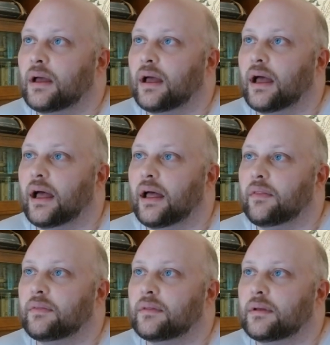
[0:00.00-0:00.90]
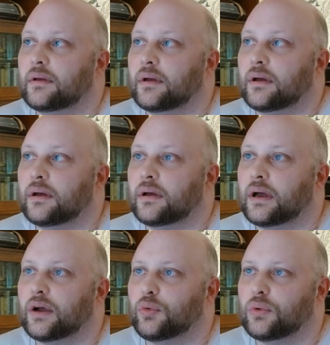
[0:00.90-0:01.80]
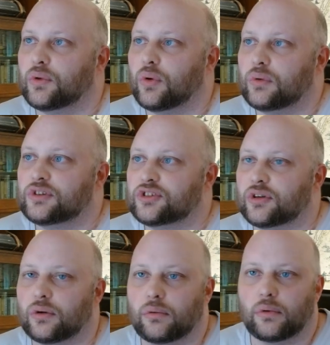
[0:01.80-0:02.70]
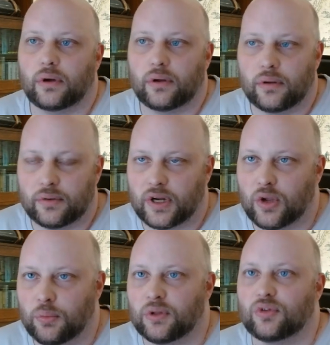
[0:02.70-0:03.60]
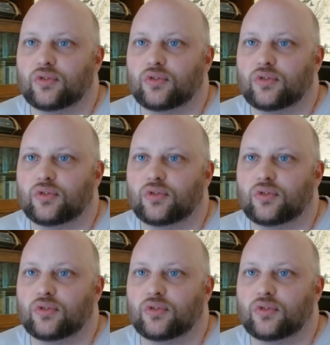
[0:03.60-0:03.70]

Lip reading: and I would also recommend you to